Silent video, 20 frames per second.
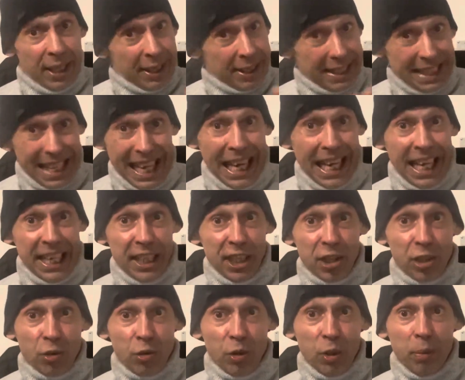that
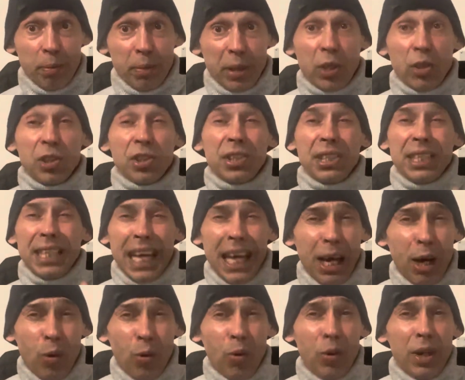age group, because
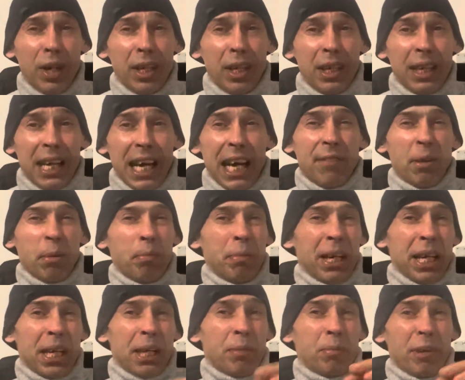now, having
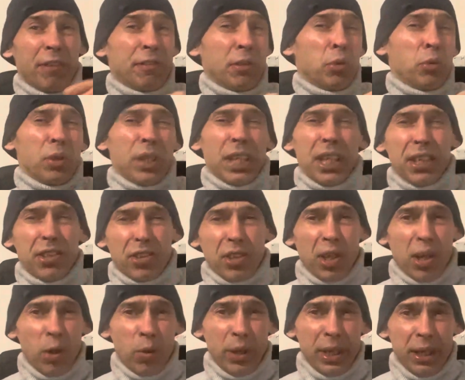met him a few years
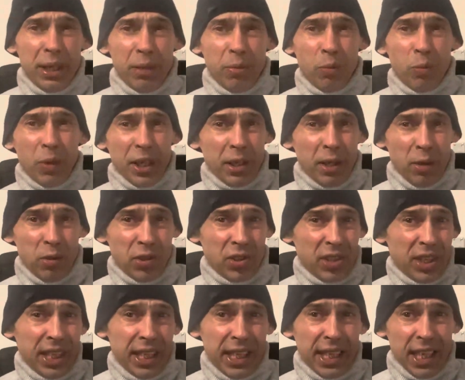ago in one of those
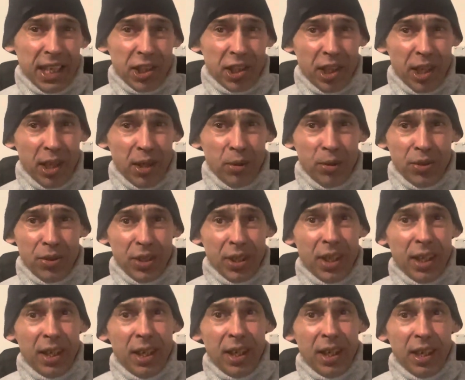CCAT jails,
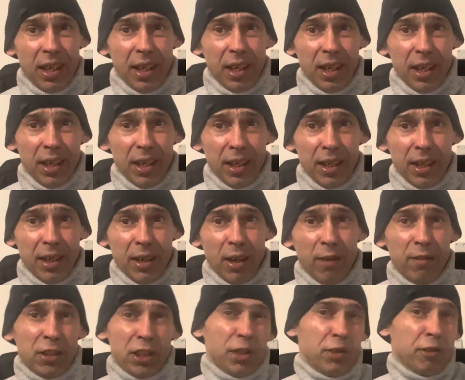
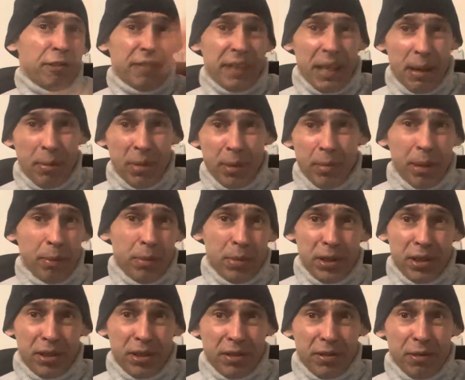obviously new family
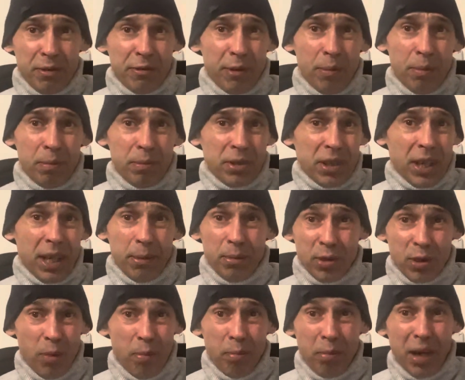members from times
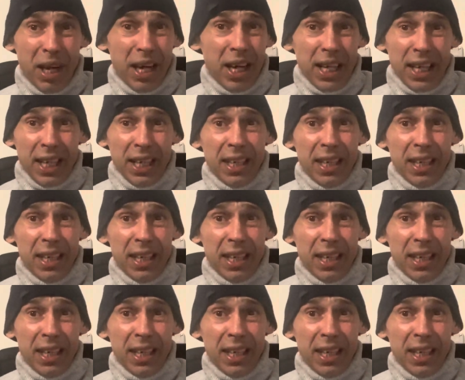gone by,